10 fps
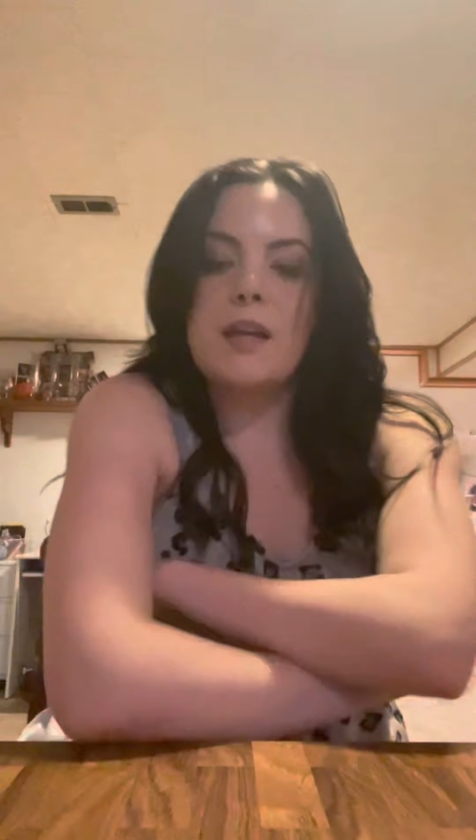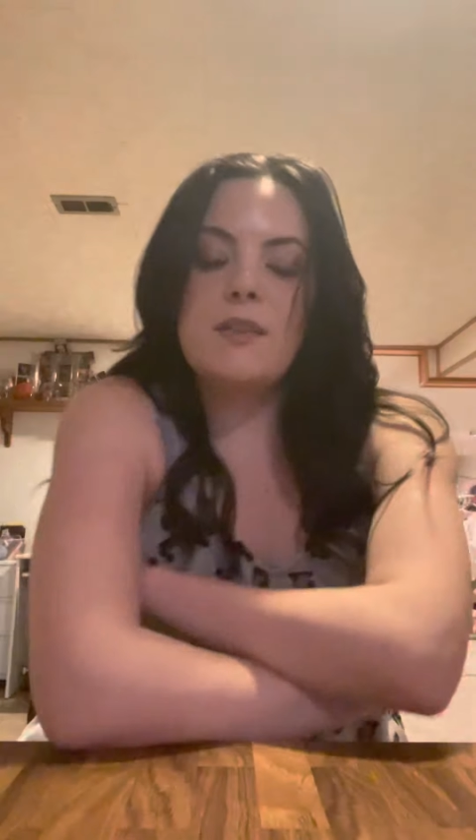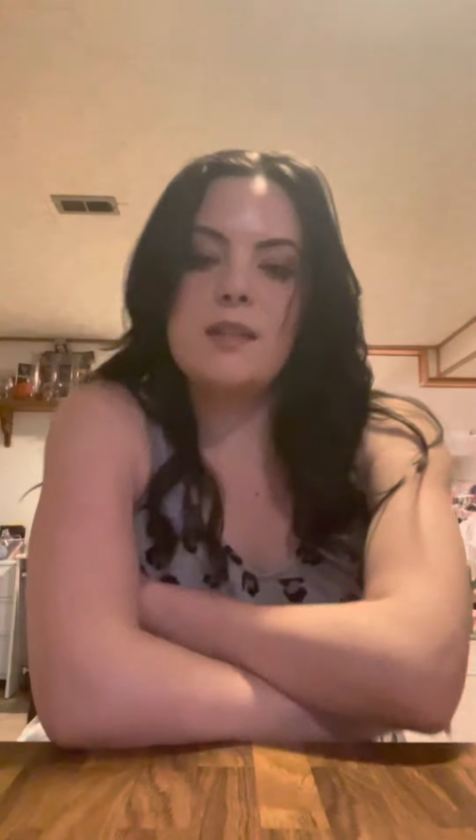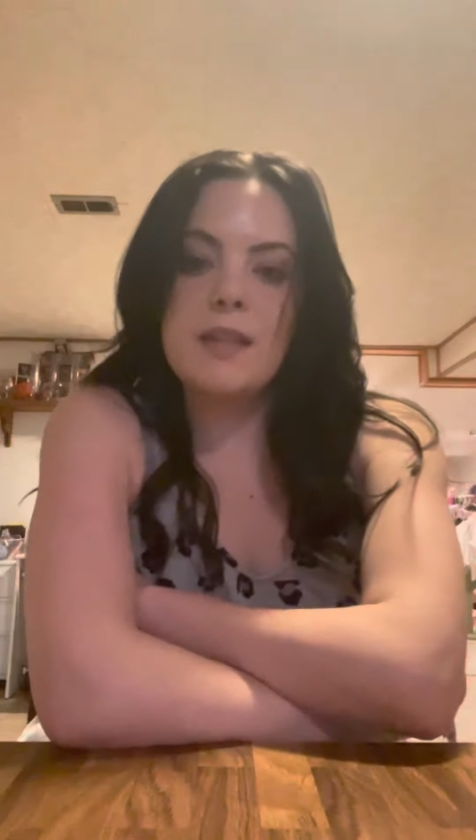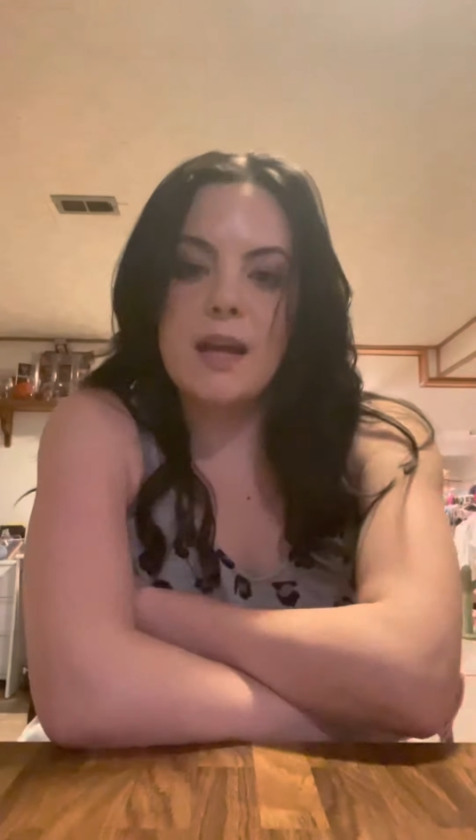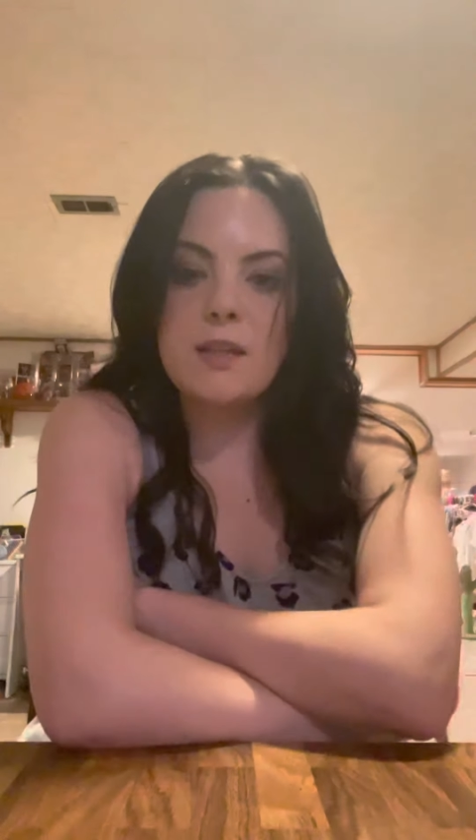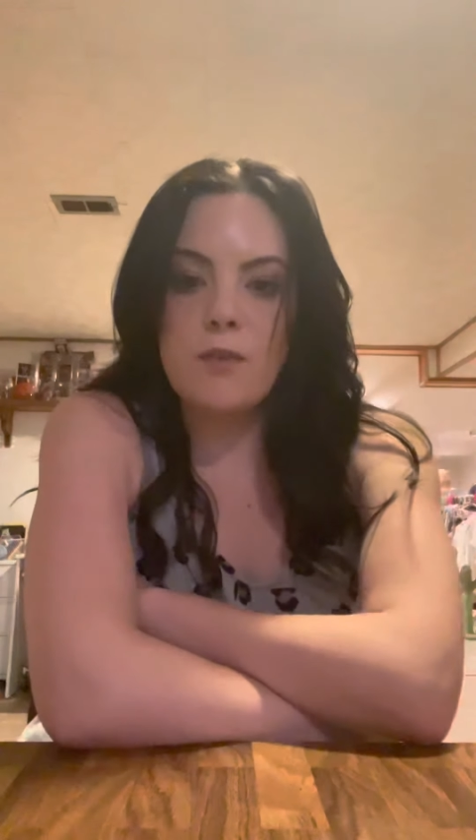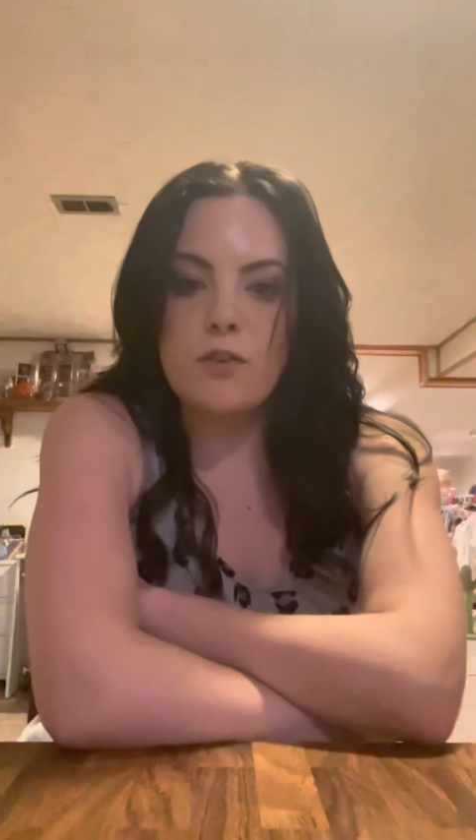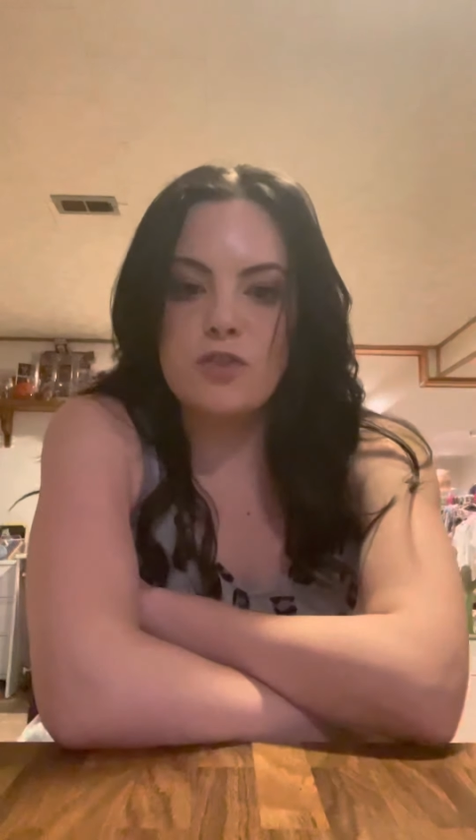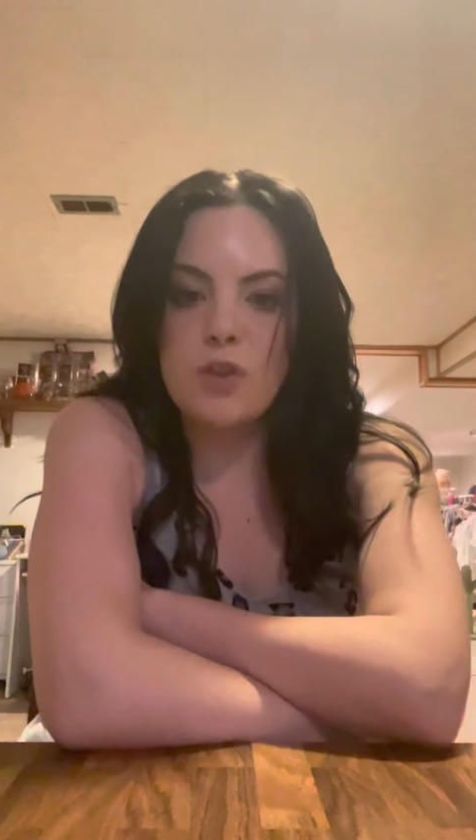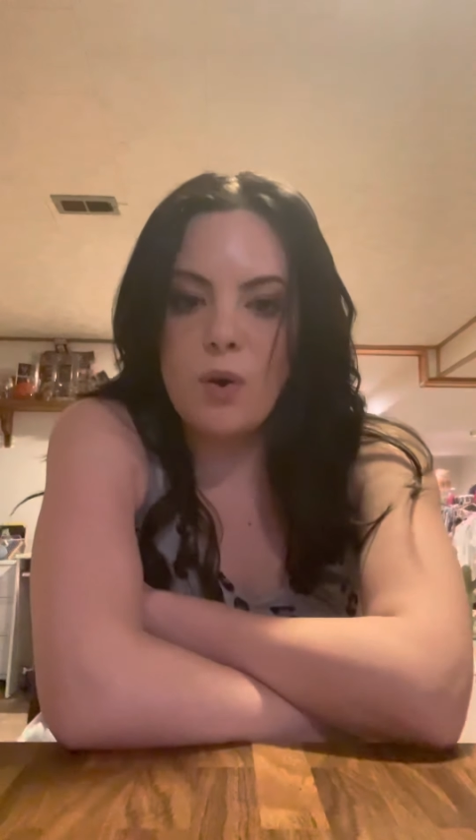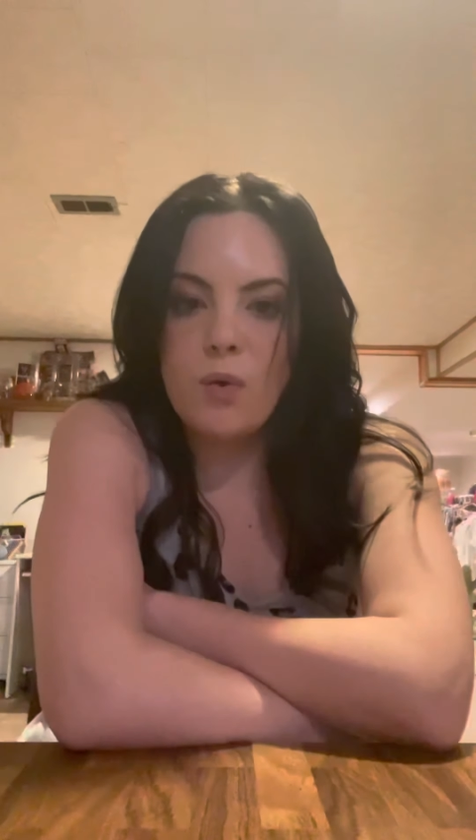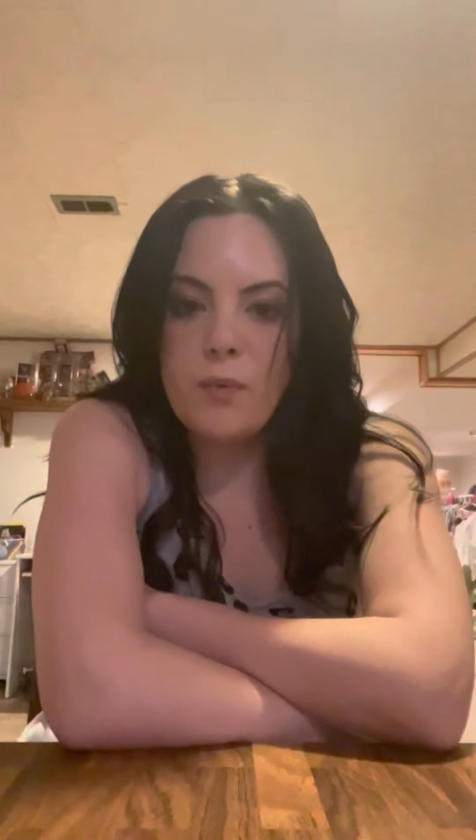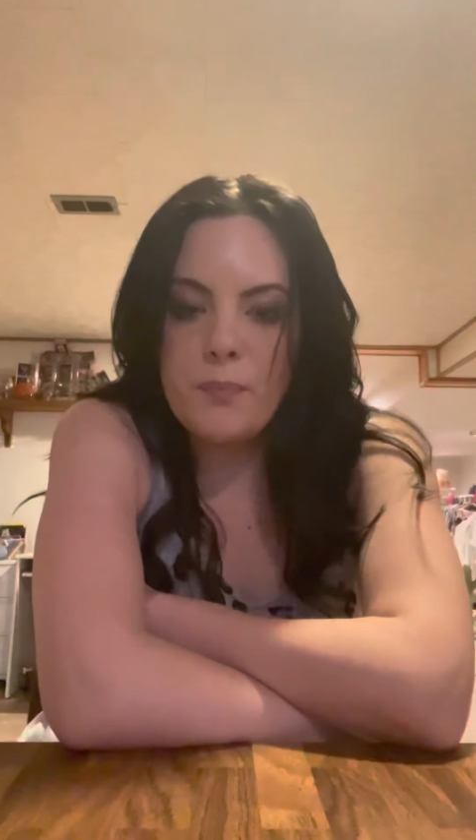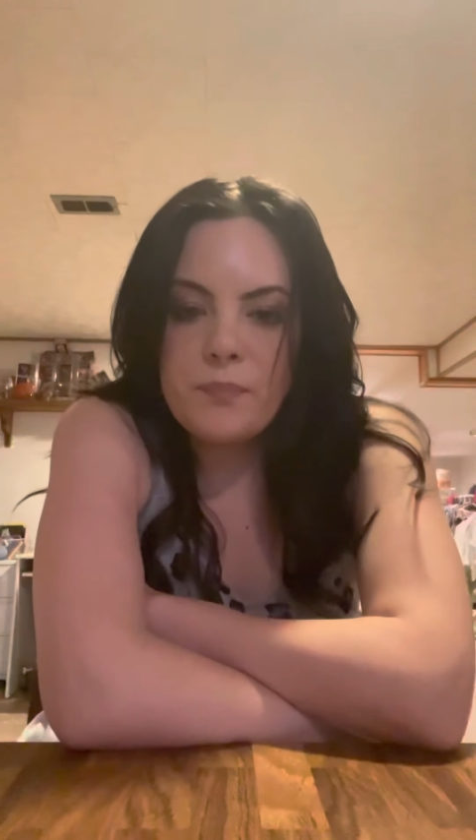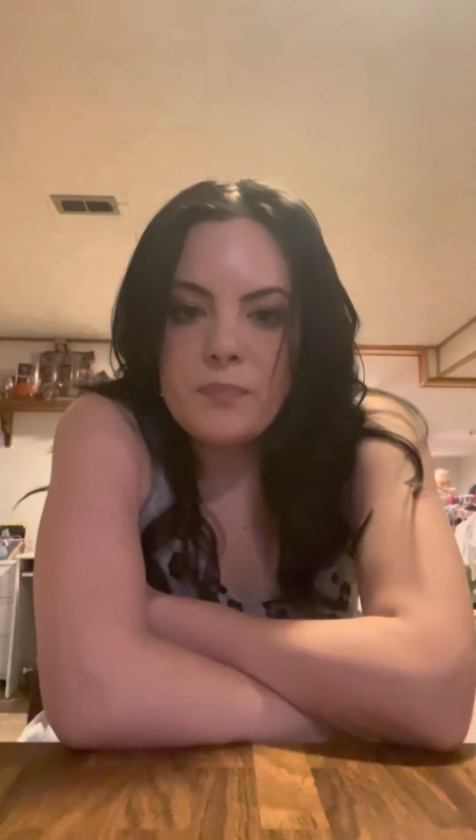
like this is the end of our show